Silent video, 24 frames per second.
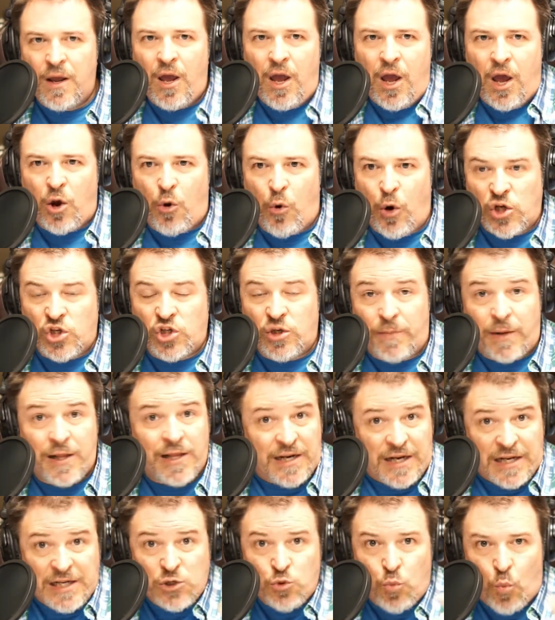questionable. At
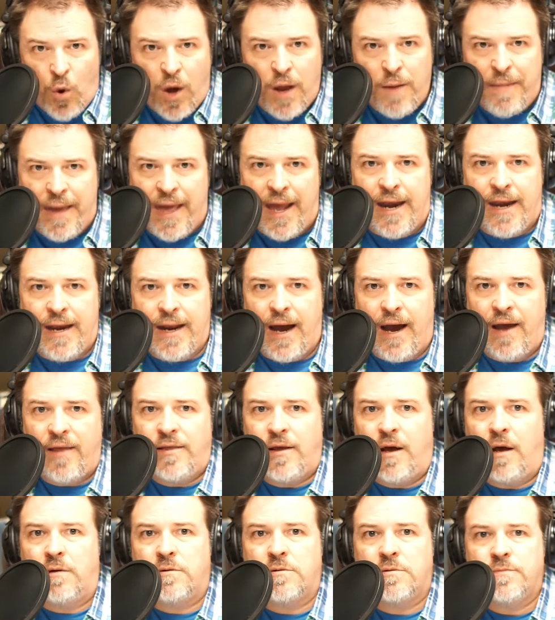least one man had died, though.